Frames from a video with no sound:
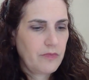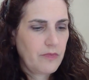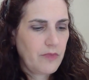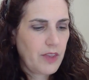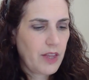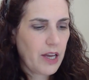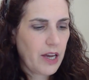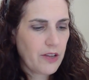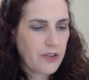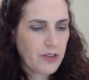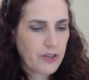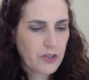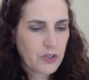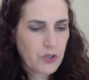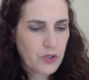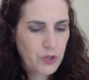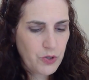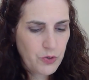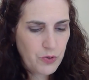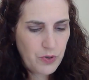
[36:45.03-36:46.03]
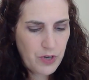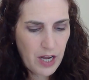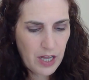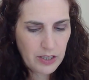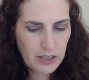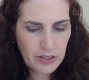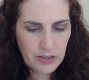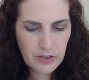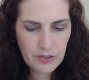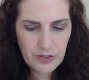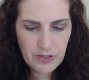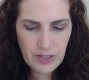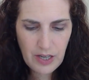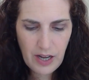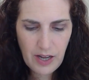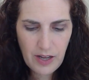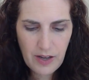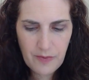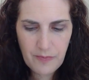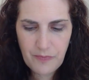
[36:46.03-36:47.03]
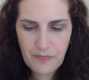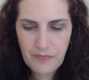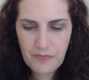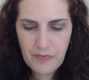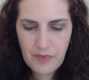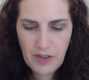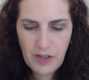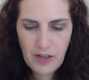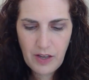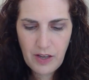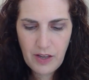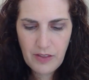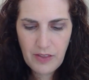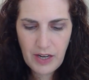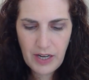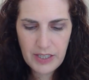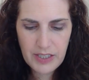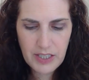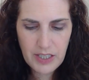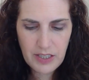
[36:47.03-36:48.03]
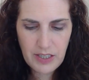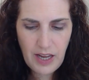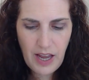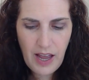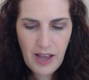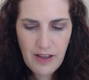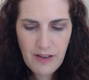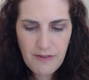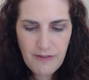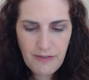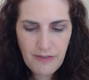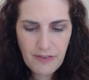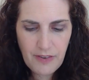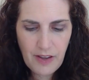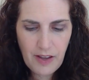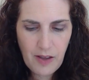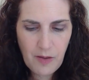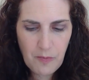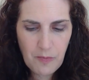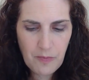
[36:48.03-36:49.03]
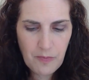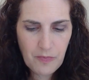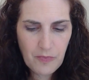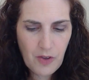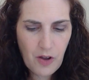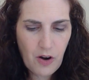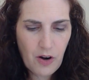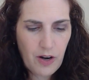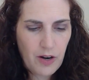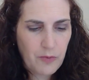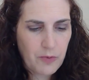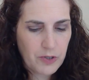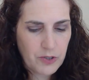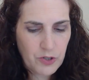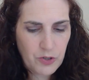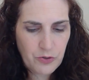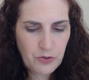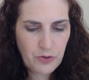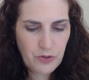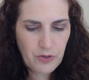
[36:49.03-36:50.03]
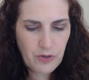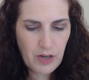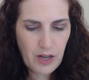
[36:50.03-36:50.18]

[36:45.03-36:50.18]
the other two colors that I didn't have were two